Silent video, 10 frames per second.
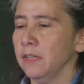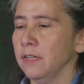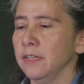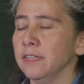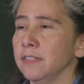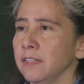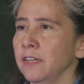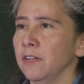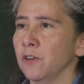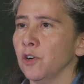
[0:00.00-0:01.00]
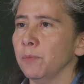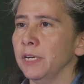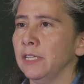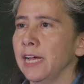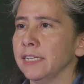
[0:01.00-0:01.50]
is in an
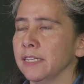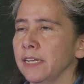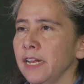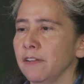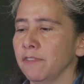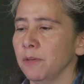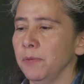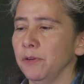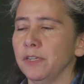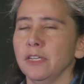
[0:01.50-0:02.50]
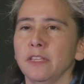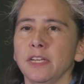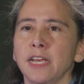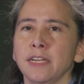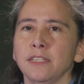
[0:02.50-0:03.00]
urban Alaska Native community
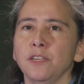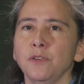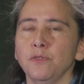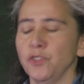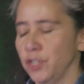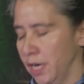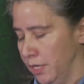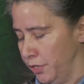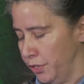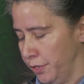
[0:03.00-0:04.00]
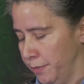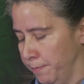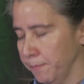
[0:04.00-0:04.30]
that has huge challenges.